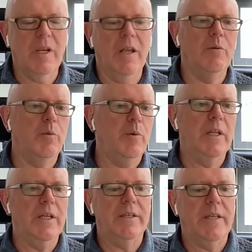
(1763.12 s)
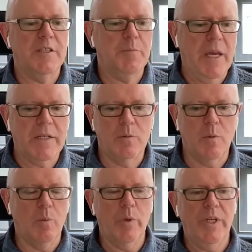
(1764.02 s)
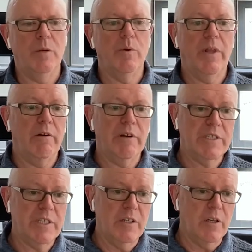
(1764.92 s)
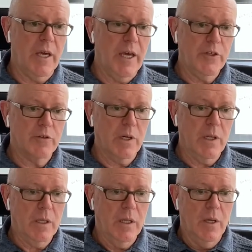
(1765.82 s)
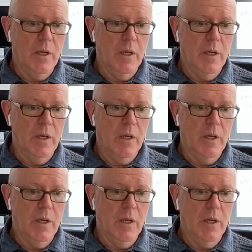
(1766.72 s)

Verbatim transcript: And really it gets back to what we did with our EXTEND-I A trial.